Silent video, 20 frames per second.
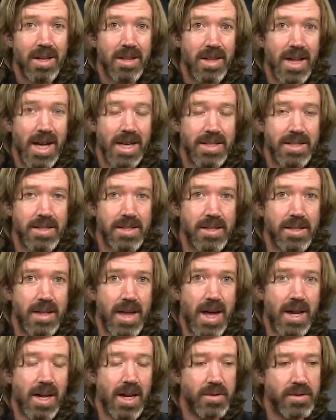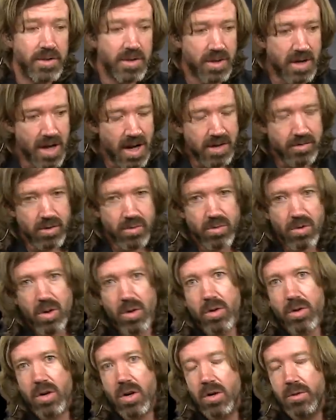That's, that gives you kind of a
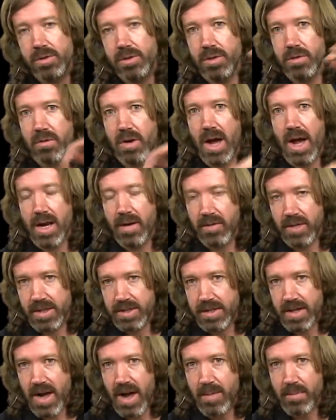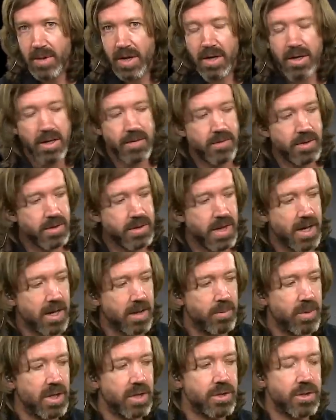roller coaster ride of excitement if you take
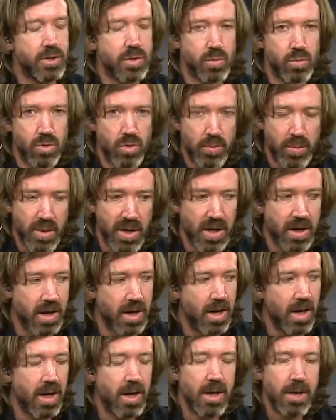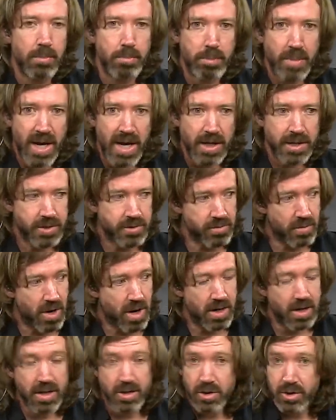a big swooping bass
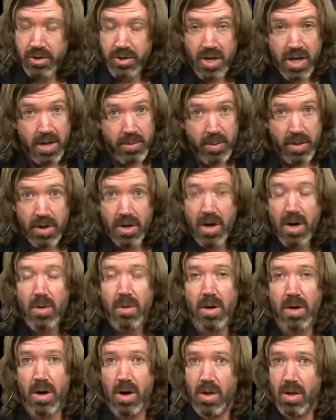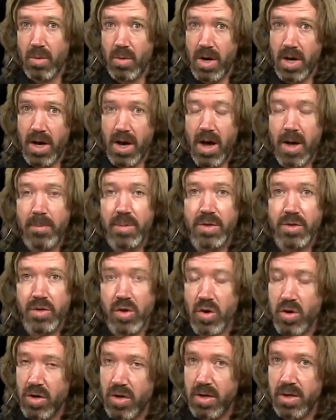run and just keep it going all the way up and
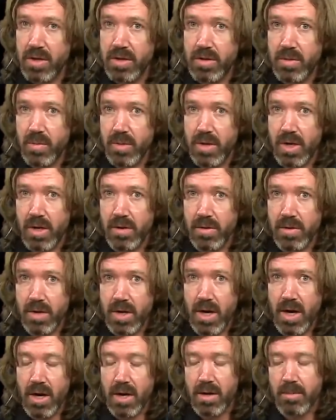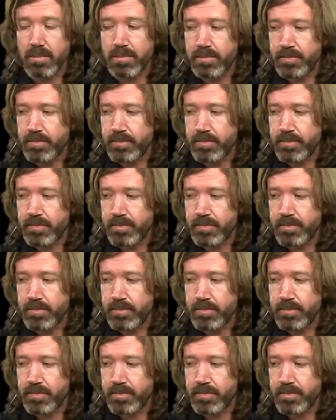turn it into another lick.